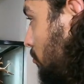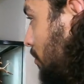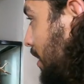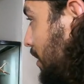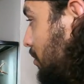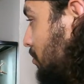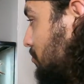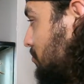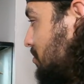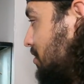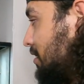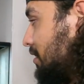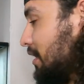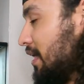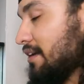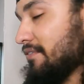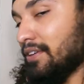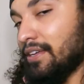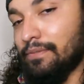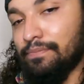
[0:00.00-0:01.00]
Rango's gonna
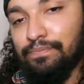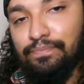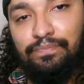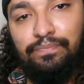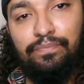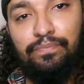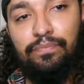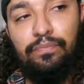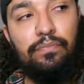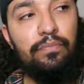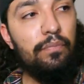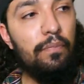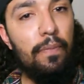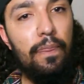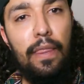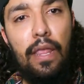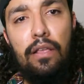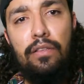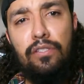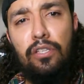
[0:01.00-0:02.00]
love it.
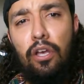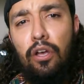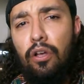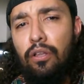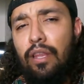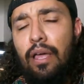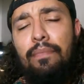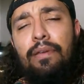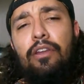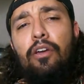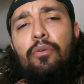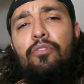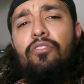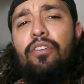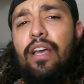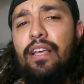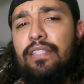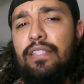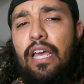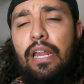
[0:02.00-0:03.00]
So let me know what you
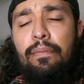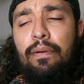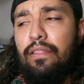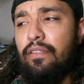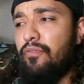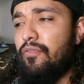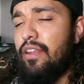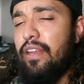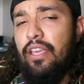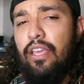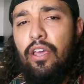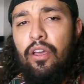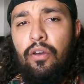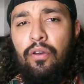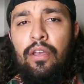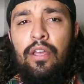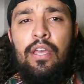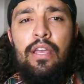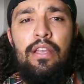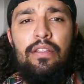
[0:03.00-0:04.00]
guys thought about the video.